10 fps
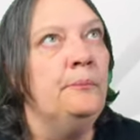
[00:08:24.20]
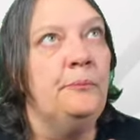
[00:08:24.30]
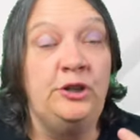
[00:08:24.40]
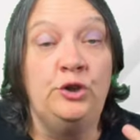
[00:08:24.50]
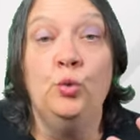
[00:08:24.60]

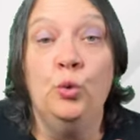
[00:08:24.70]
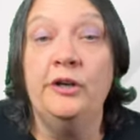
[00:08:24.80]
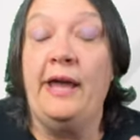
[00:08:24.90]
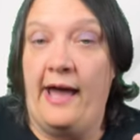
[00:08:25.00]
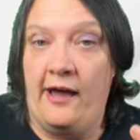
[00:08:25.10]
But you
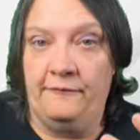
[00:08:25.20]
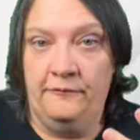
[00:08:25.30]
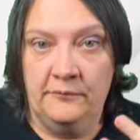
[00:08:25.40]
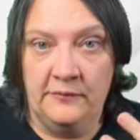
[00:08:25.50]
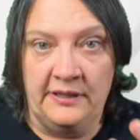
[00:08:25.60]
would have
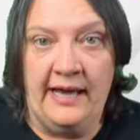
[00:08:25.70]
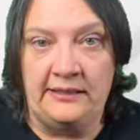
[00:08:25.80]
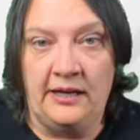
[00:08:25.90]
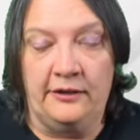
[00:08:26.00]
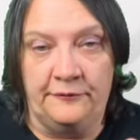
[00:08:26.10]
that
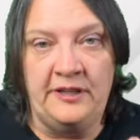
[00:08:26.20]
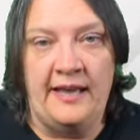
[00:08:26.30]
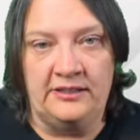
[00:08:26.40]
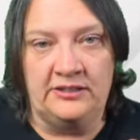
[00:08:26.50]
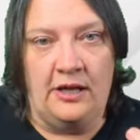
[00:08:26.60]
kind of
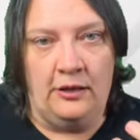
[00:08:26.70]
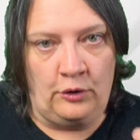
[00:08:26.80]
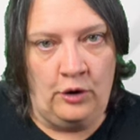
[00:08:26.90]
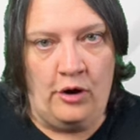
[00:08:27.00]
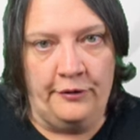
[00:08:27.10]
textile
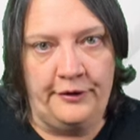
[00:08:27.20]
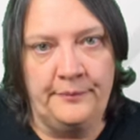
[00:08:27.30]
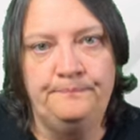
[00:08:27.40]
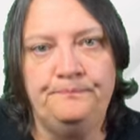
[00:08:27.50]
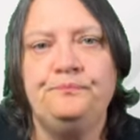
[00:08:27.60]
cloth.
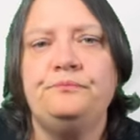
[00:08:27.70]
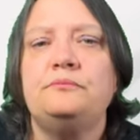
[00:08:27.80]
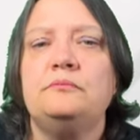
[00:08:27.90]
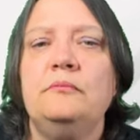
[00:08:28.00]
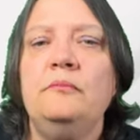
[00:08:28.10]

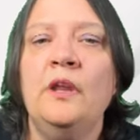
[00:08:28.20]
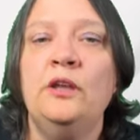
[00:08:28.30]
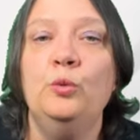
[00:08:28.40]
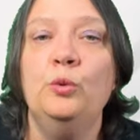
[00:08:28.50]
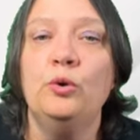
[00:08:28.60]

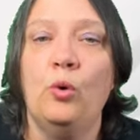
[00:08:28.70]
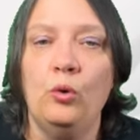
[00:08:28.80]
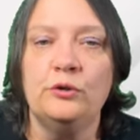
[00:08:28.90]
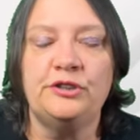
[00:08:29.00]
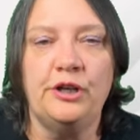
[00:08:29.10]
You would
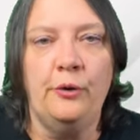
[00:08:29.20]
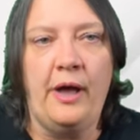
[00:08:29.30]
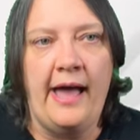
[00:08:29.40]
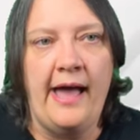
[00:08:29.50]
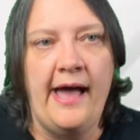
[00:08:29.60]
also
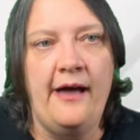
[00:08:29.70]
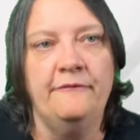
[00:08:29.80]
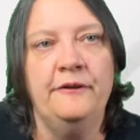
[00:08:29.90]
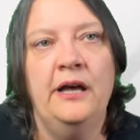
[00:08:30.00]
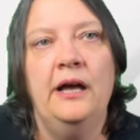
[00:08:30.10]

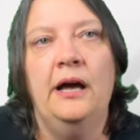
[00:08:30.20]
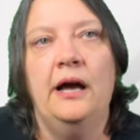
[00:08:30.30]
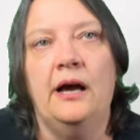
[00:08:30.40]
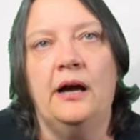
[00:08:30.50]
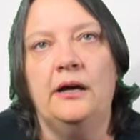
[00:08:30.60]
have
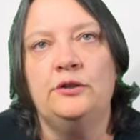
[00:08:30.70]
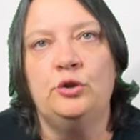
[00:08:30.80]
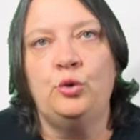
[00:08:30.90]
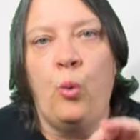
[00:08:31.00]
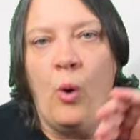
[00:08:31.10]

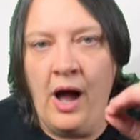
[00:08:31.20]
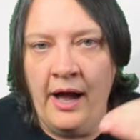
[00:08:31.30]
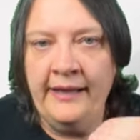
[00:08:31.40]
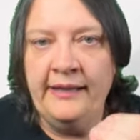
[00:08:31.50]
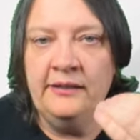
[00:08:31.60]

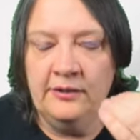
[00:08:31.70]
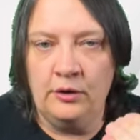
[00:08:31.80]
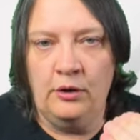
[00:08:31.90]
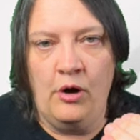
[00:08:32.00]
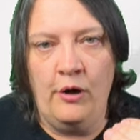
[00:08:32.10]
twined
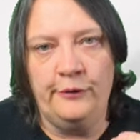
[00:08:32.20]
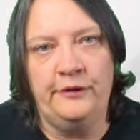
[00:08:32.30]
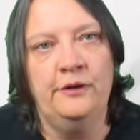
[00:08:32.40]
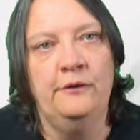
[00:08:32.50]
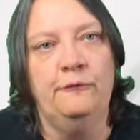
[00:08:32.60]

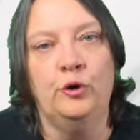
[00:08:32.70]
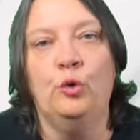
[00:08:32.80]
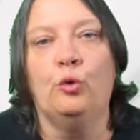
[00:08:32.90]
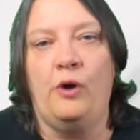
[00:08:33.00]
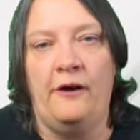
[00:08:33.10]
cloth for
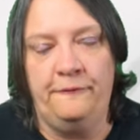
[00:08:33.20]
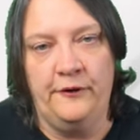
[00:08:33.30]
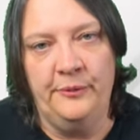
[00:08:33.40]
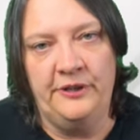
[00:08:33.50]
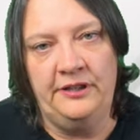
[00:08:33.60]
your
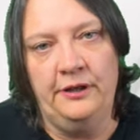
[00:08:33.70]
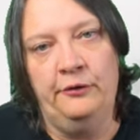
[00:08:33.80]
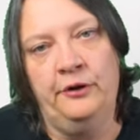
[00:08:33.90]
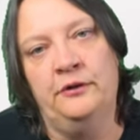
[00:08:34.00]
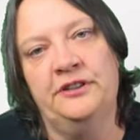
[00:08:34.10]
rougher
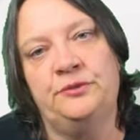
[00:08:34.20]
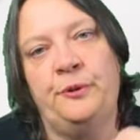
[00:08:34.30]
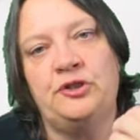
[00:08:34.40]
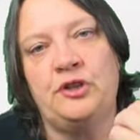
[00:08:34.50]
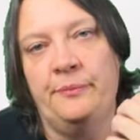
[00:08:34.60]
material,
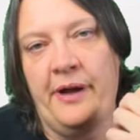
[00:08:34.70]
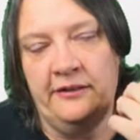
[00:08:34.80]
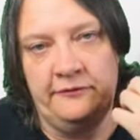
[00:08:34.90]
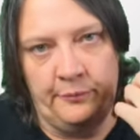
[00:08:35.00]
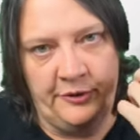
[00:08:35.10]
especially
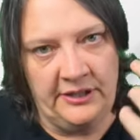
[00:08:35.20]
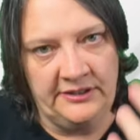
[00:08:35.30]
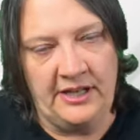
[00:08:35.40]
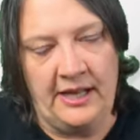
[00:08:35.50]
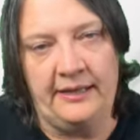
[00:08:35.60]
made from
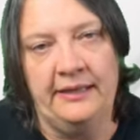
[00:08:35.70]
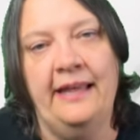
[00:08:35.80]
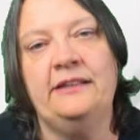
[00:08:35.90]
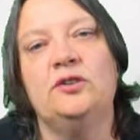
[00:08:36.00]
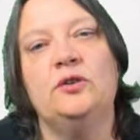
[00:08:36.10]
things like
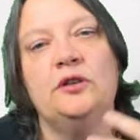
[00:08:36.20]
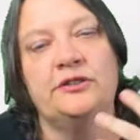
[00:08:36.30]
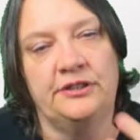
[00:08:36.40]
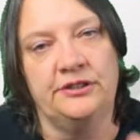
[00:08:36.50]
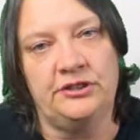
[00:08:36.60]

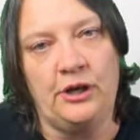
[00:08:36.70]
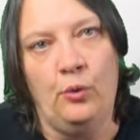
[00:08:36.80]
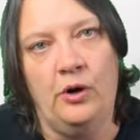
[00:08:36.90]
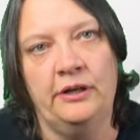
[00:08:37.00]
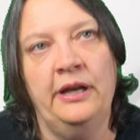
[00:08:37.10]
nettles and so
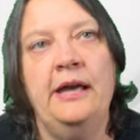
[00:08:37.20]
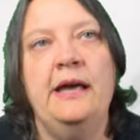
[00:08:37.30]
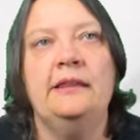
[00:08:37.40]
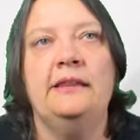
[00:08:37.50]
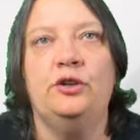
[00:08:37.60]
on,
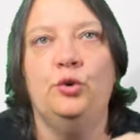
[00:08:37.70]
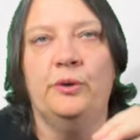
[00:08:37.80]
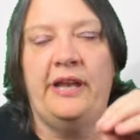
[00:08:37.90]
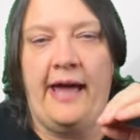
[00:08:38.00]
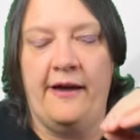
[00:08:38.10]
that you
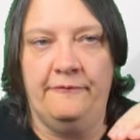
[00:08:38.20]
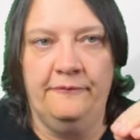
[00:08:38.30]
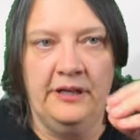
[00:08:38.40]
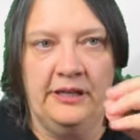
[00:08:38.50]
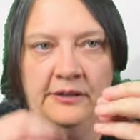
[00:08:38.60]
would have
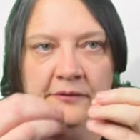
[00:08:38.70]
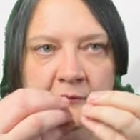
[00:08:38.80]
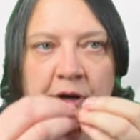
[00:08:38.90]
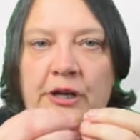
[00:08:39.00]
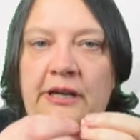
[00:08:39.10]

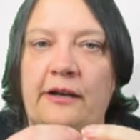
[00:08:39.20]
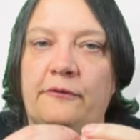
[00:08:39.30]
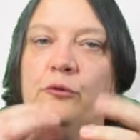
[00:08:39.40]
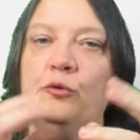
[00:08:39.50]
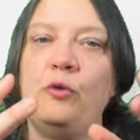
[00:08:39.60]
very kind
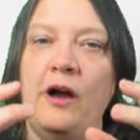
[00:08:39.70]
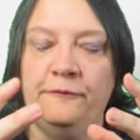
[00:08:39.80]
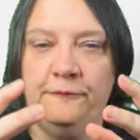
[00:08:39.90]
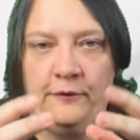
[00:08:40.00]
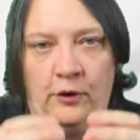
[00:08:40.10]
of
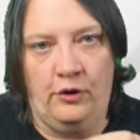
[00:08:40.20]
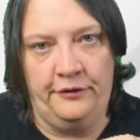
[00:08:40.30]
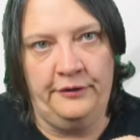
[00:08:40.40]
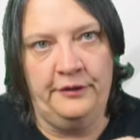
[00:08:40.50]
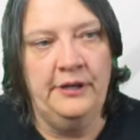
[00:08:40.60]
rough
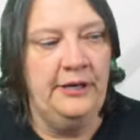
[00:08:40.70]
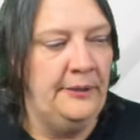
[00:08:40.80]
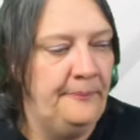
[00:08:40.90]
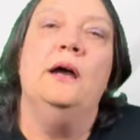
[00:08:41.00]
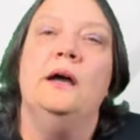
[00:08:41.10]
cloth.
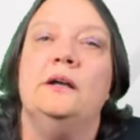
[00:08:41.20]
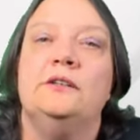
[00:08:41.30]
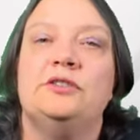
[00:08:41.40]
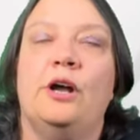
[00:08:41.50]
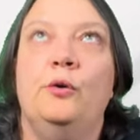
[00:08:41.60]

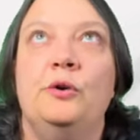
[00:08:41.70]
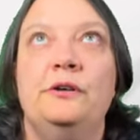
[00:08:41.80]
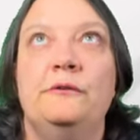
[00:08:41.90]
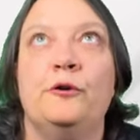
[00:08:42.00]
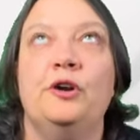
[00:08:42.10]
So
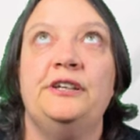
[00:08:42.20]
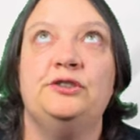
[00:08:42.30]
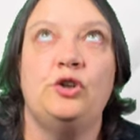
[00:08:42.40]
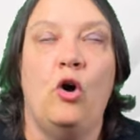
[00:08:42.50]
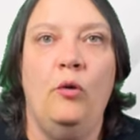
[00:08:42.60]
for an
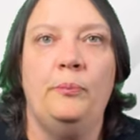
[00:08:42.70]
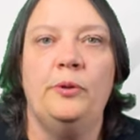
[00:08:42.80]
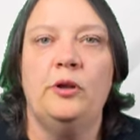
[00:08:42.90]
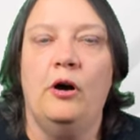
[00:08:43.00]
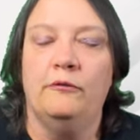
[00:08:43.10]

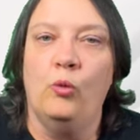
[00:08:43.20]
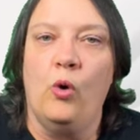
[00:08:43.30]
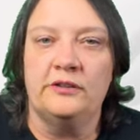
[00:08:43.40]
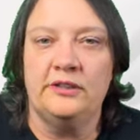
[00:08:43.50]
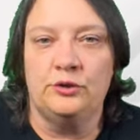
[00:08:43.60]
example of
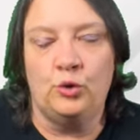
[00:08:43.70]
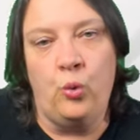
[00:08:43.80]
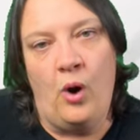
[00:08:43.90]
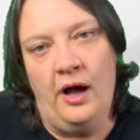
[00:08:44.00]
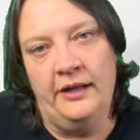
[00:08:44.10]
what a
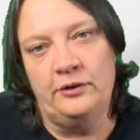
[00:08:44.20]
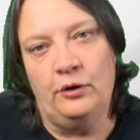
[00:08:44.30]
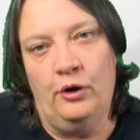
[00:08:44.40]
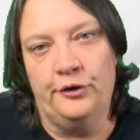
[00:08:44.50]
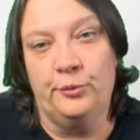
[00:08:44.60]
twined
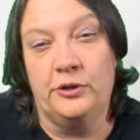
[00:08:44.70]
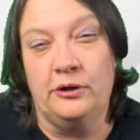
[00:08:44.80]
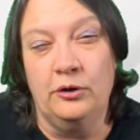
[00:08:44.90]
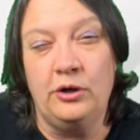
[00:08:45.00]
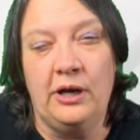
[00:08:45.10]
cloth would
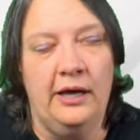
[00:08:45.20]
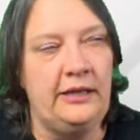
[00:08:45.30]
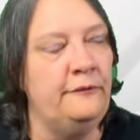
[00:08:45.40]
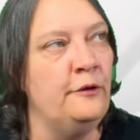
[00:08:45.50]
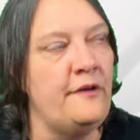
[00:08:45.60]
look like,
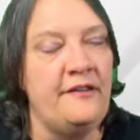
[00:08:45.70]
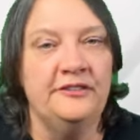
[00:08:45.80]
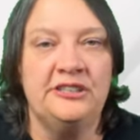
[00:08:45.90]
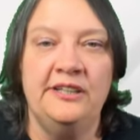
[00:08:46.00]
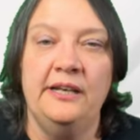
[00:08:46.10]
if you've ever
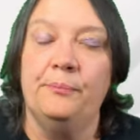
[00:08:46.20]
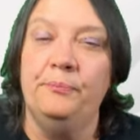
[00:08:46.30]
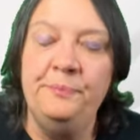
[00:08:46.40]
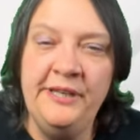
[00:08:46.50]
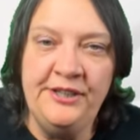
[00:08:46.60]
seen a
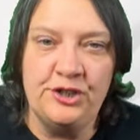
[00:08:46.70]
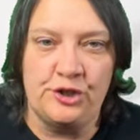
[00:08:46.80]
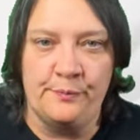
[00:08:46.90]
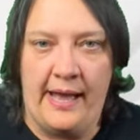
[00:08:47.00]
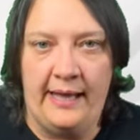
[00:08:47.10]
beach
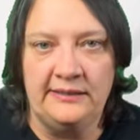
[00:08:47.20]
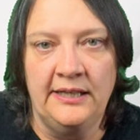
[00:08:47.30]
mat